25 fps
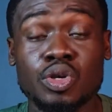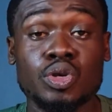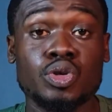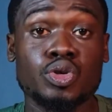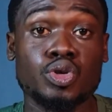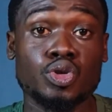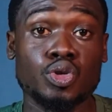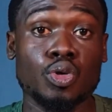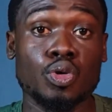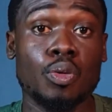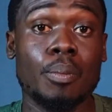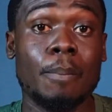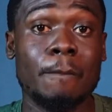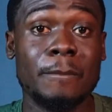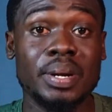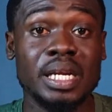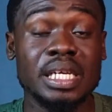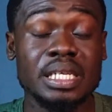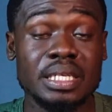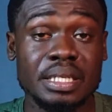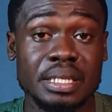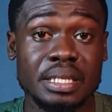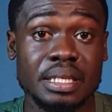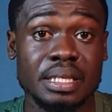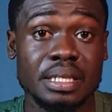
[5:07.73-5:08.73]
So
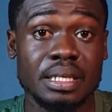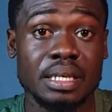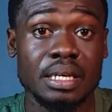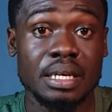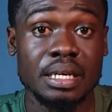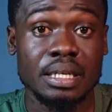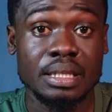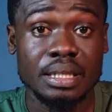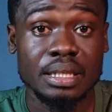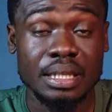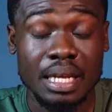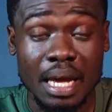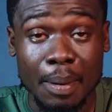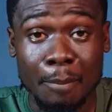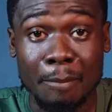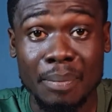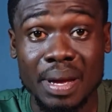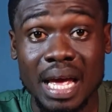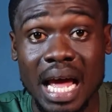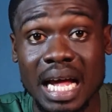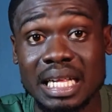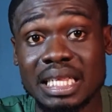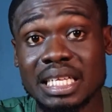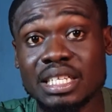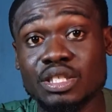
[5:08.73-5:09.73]
please pay
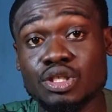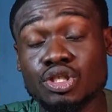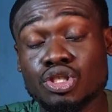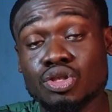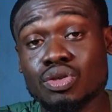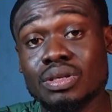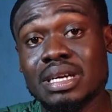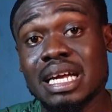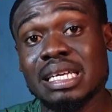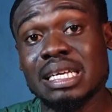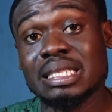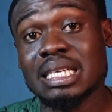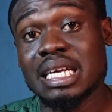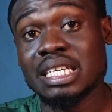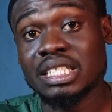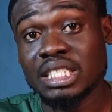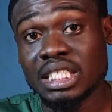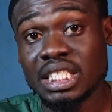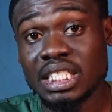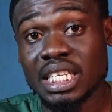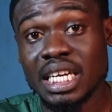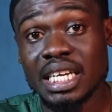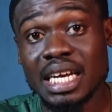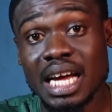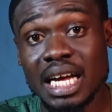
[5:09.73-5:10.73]
attention as I
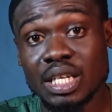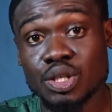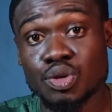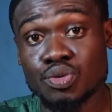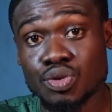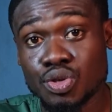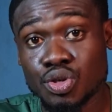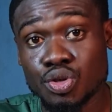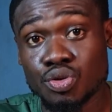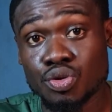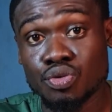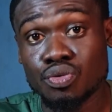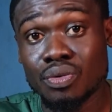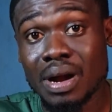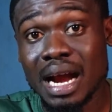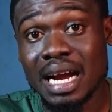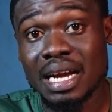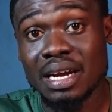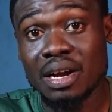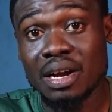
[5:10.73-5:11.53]
share that with you right